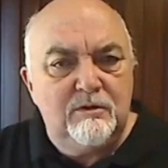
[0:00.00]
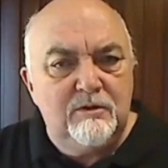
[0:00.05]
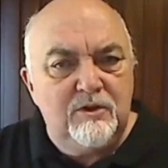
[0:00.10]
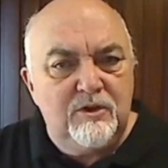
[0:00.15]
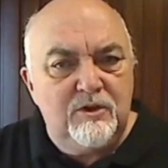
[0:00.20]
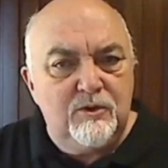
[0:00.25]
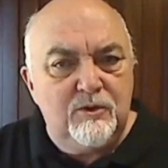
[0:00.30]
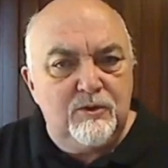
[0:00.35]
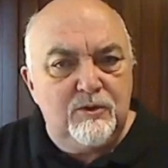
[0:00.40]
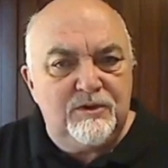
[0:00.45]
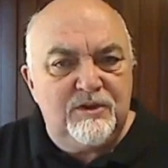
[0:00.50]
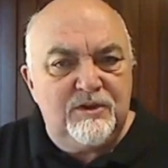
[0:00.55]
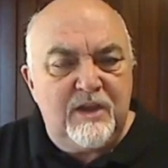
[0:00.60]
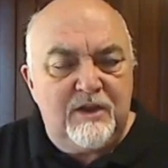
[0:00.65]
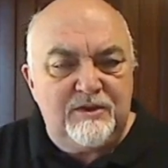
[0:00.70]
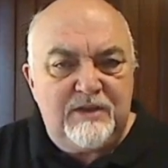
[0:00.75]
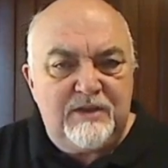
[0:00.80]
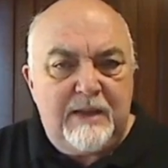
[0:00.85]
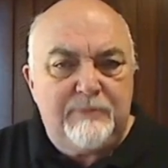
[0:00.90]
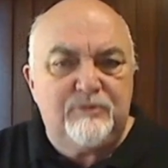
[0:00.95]
use
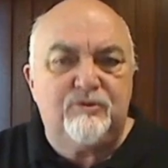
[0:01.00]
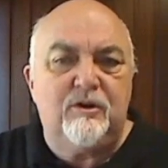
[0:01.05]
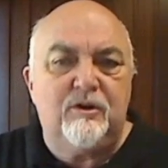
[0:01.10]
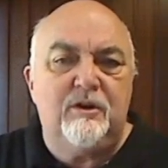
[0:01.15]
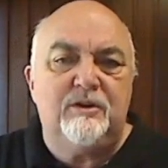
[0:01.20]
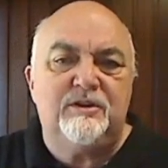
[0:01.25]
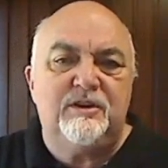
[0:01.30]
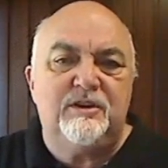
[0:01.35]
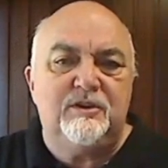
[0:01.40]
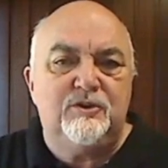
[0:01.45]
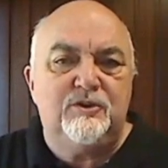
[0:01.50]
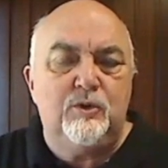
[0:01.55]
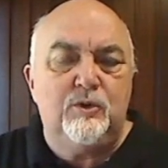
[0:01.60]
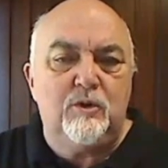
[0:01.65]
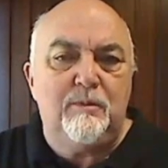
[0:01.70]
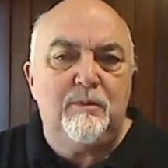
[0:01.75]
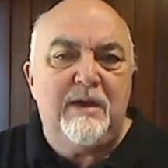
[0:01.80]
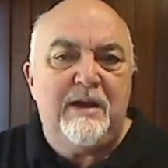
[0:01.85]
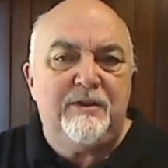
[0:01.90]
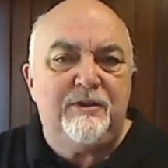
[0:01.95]
those upstrokes and
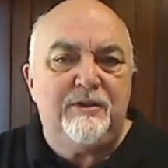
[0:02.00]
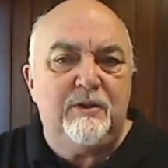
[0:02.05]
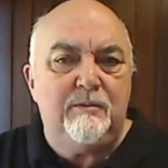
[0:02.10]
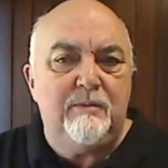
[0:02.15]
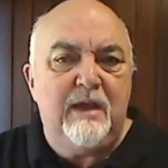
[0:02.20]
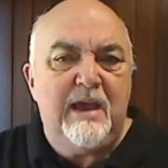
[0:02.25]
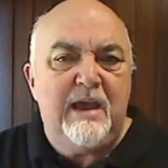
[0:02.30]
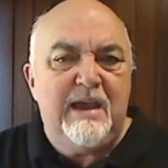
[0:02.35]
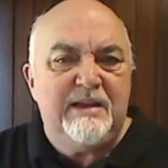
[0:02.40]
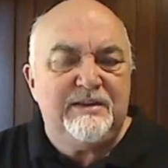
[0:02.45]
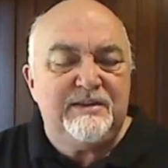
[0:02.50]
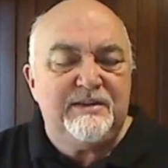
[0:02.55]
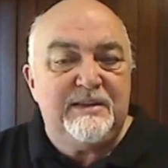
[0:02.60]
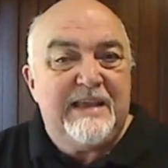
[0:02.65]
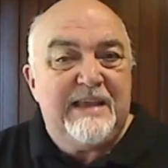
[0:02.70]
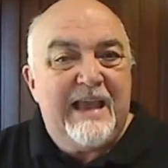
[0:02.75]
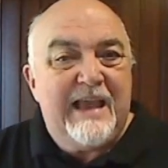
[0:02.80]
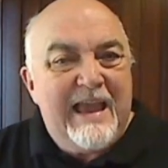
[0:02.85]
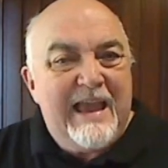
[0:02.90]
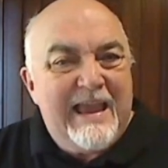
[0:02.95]
talk about them as
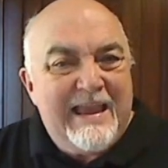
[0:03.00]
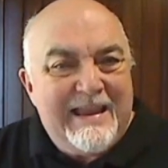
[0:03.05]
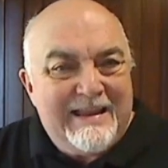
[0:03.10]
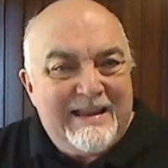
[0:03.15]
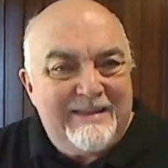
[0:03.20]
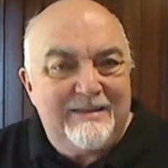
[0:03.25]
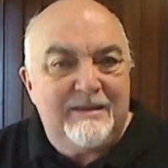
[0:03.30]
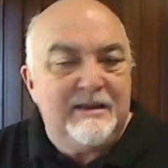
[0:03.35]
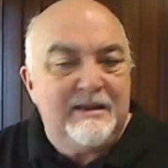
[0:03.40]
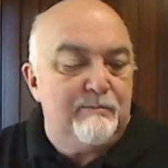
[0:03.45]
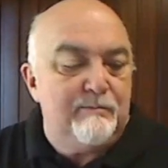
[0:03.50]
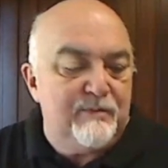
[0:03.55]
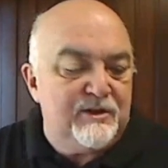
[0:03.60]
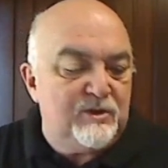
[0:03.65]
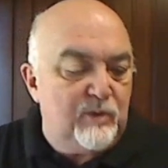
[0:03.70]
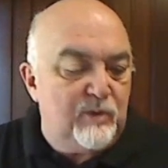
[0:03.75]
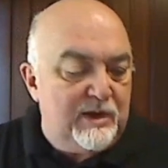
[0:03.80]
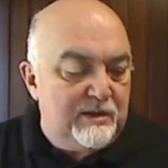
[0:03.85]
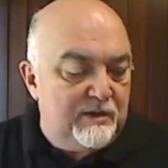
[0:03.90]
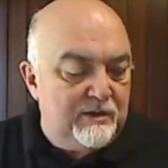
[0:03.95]
the and in
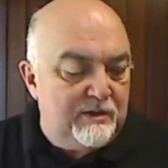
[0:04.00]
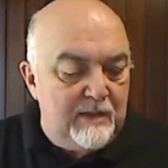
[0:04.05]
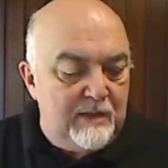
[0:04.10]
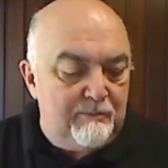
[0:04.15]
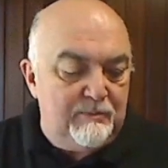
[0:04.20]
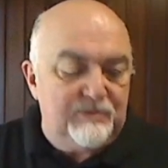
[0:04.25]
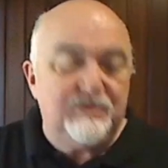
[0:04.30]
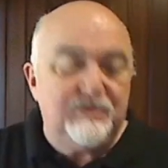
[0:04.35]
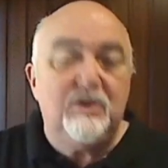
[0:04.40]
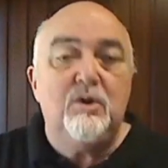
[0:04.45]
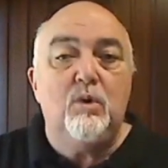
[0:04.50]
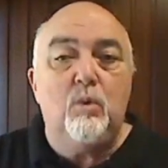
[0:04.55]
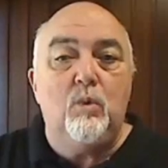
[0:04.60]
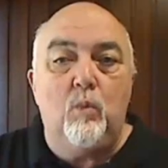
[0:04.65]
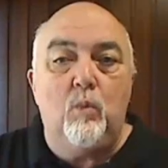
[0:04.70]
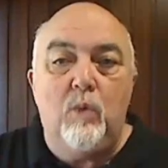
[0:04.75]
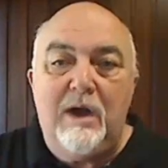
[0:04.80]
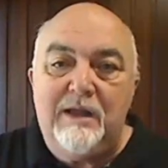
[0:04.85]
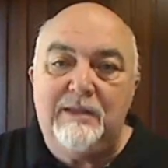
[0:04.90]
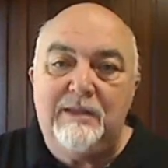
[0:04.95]
between the numbers.
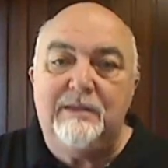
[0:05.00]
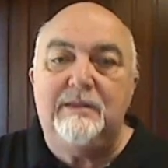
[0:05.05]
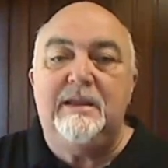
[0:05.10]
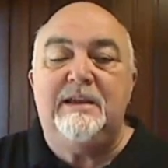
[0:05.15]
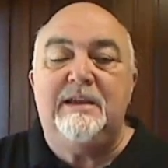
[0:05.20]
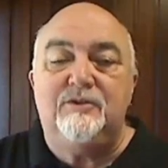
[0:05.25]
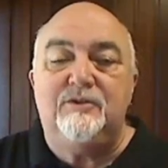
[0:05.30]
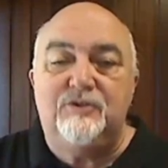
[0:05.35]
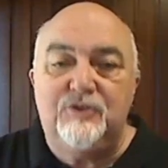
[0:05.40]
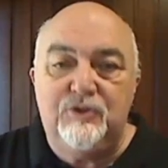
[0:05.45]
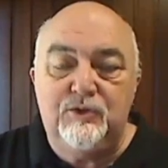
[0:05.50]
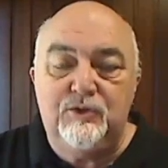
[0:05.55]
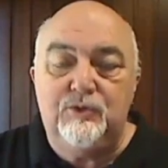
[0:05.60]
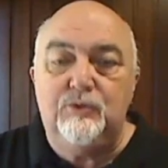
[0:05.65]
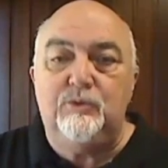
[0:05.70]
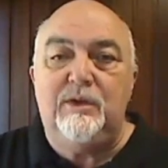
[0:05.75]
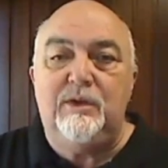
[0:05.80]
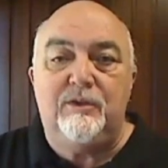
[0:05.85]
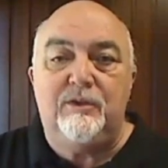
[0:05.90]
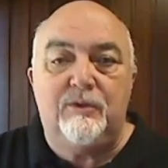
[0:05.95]
1 and
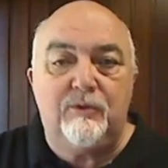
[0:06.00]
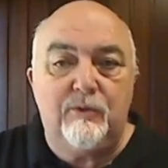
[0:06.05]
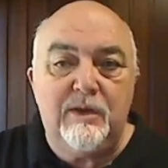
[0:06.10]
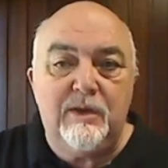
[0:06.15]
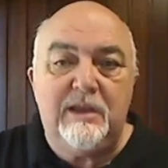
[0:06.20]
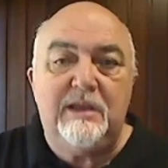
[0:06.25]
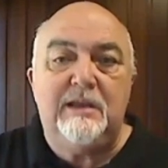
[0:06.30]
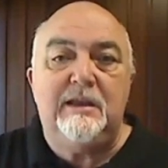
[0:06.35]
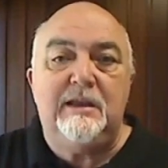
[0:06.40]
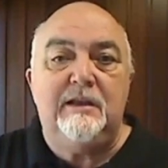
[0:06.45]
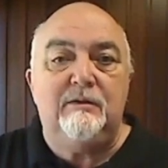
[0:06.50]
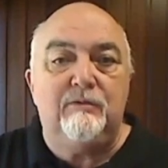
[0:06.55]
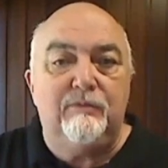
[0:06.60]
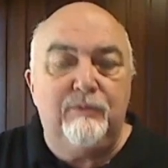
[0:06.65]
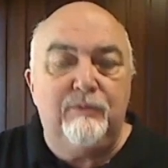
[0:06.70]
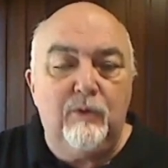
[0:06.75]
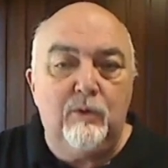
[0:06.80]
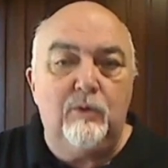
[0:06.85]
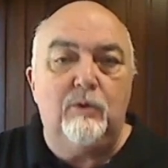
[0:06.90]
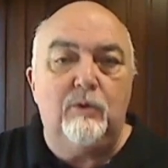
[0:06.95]
2 and 3 and
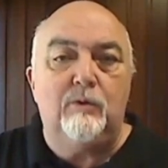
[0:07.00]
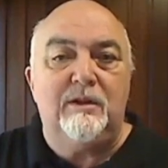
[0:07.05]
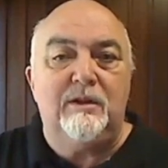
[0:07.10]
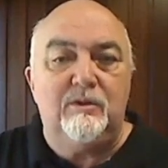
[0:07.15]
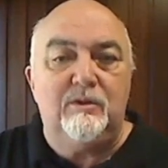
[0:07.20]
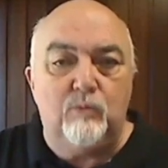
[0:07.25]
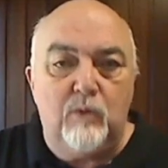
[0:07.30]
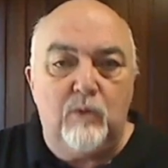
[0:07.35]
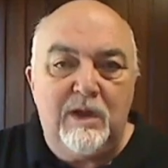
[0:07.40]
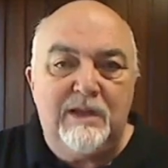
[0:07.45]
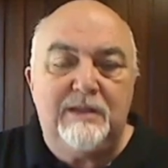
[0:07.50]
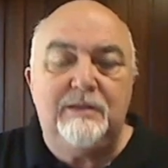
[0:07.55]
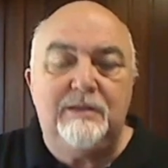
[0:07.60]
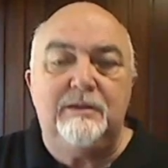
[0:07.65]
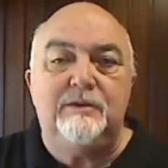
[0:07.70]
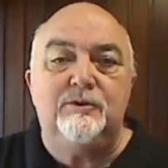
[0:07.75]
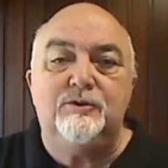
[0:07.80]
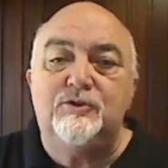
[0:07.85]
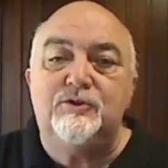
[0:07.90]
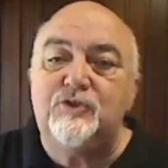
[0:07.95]
4 and
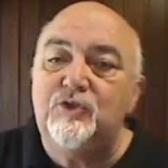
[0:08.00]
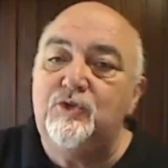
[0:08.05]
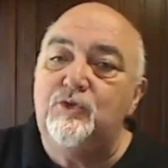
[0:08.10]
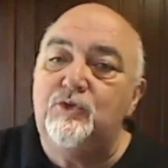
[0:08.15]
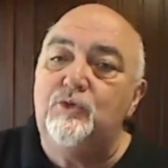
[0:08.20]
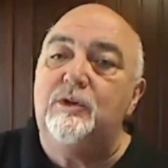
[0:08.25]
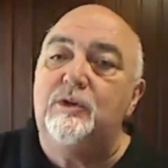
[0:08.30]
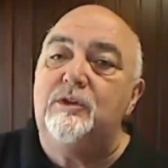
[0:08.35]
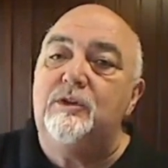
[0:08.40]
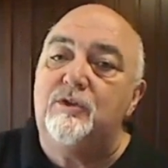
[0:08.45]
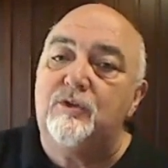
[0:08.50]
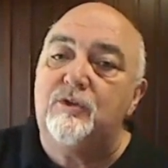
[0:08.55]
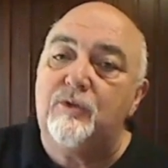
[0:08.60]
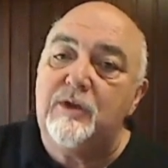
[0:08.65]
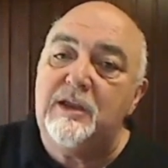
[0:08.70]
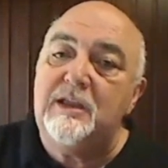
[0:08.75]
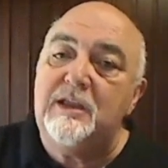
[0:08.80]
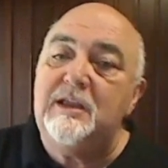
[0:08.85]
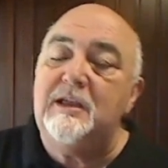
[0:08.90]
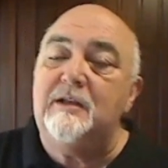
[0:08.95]
1 and 2 and
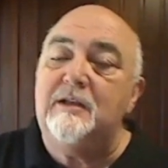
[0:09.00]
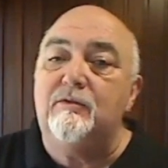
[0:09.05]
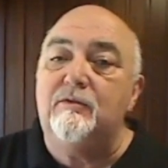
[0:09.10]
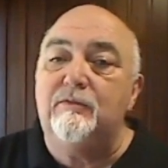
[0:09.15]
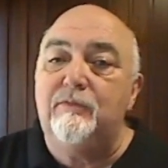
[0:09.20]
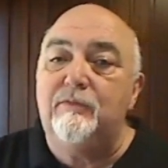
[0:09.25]
3 and